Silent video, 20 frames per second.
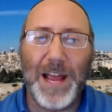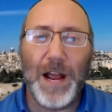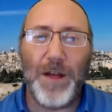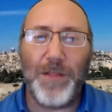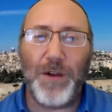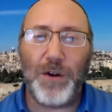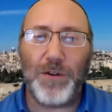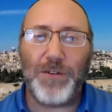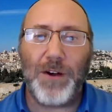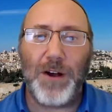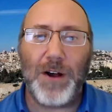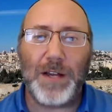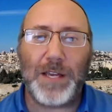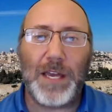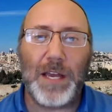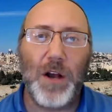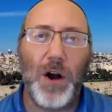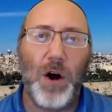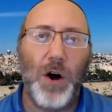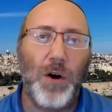They're
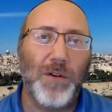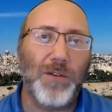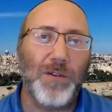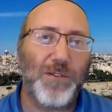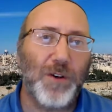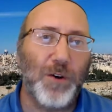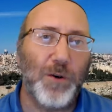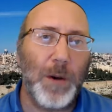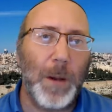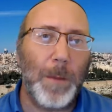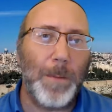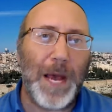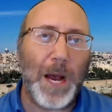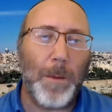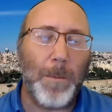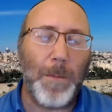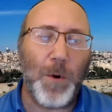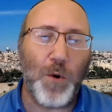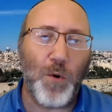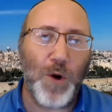talking also
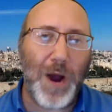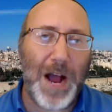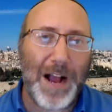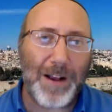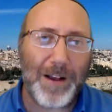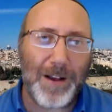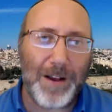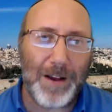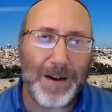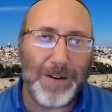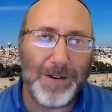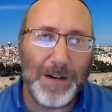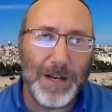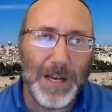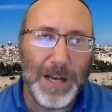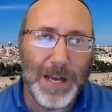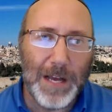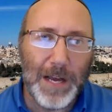about Morocco,